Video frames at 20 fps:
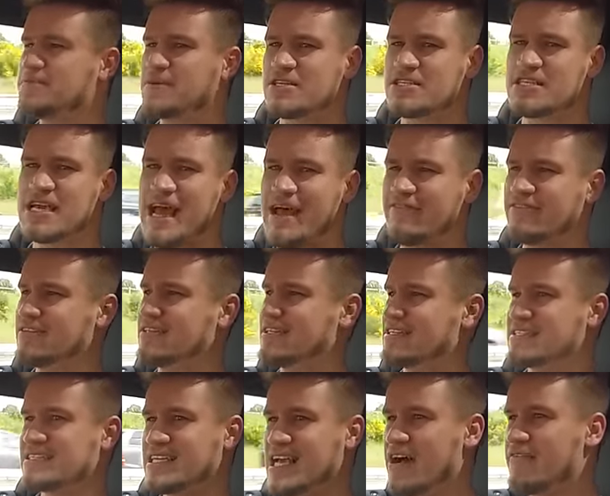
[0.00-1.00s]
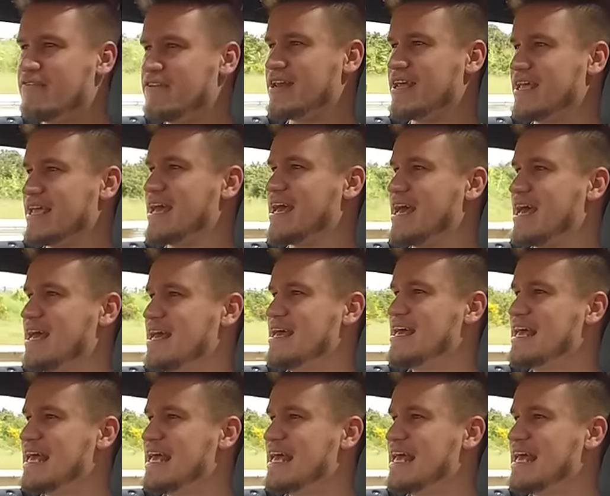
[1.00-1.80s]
because I haven't discovered it yet,